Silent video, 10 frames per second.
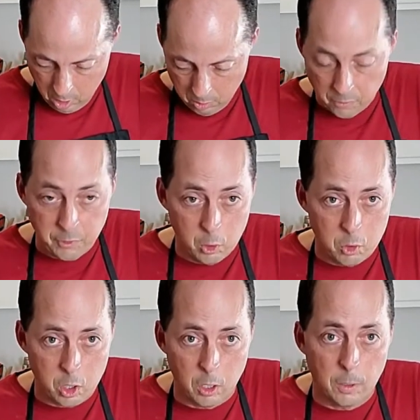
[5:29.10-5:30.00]
in the
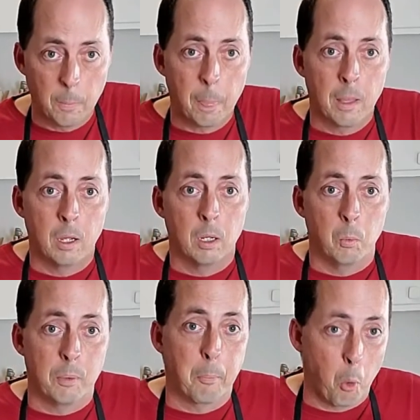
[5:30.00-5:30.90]
future
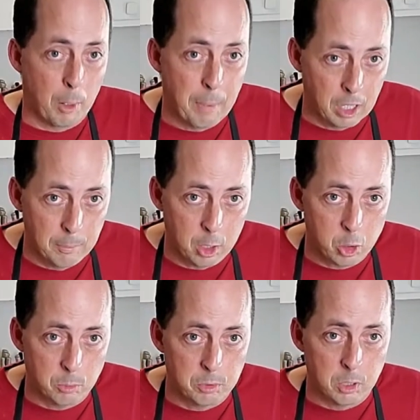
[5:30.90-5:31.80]
with portobello
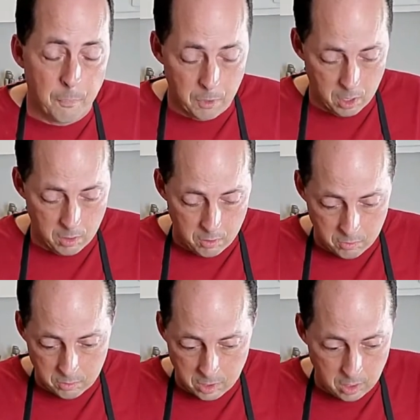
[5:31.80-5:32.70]
mushrooms.
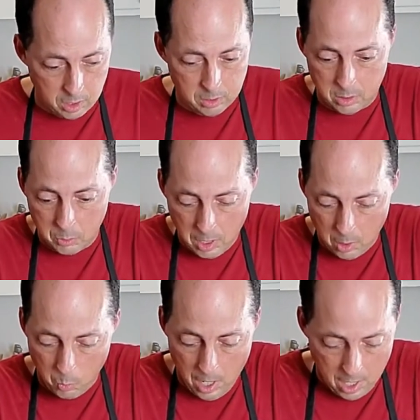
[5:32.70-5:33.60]
See, we got
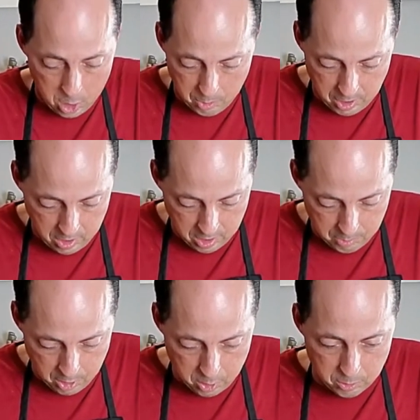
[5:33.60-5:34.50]
way too many of these
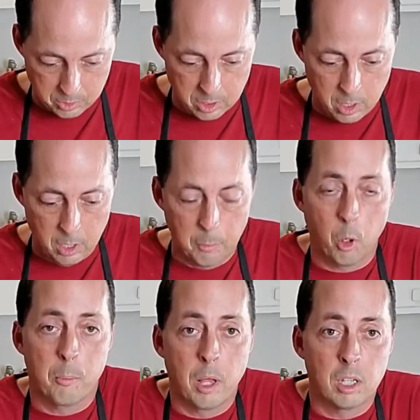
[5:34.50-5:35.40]
mushrooms.
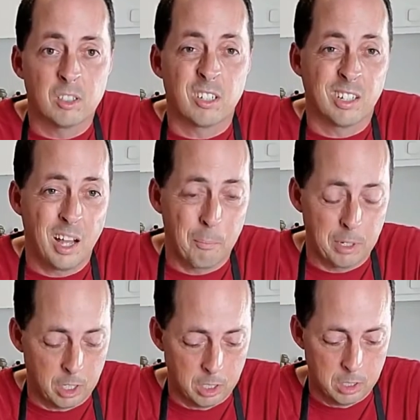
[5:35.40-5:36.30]
Portobellos are a lot
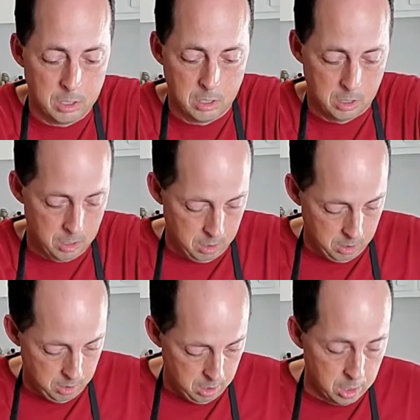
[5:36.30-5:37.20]
bigger,
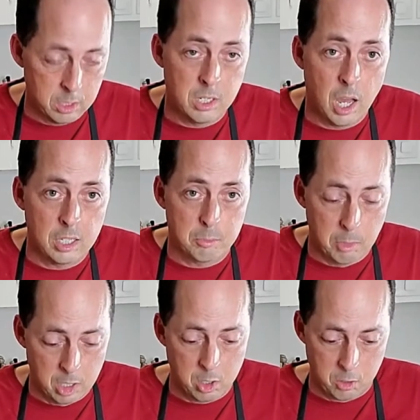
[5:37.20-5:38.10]
and there's not as
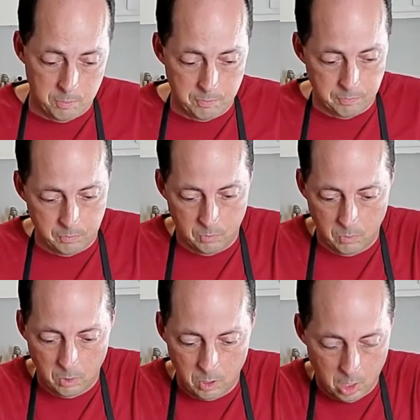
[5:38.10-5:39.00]
much
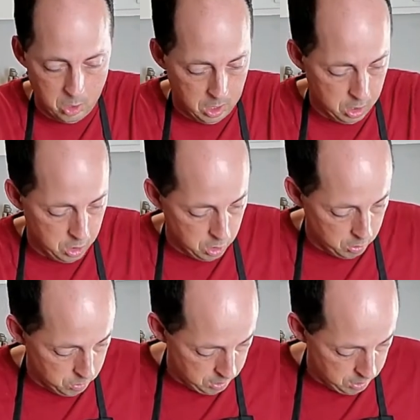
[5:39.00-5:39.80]
that you need to do with